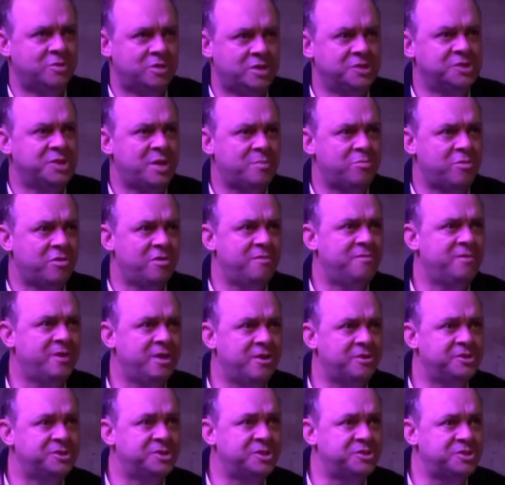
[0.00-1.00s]
contemporary
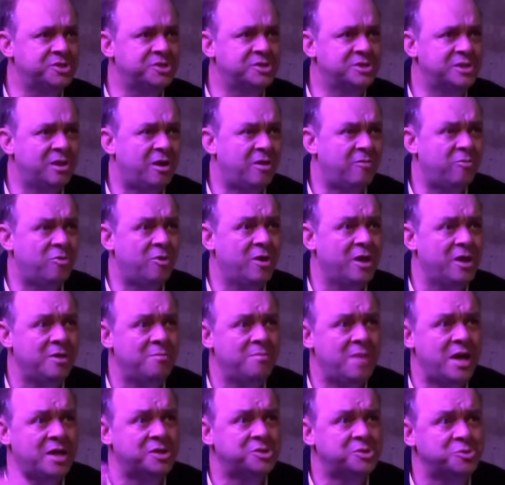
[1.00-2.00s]
figures such as Slavoj
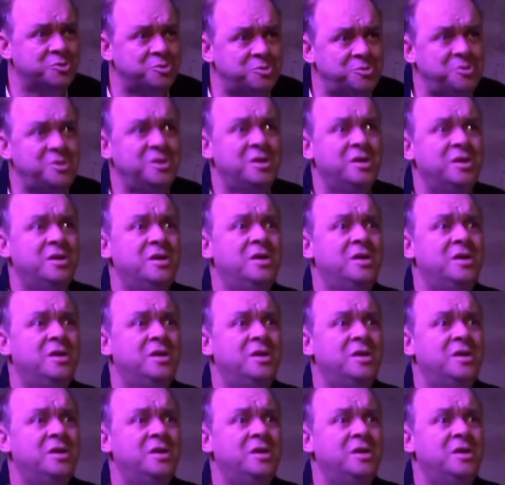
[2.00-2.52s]
and Meillassoux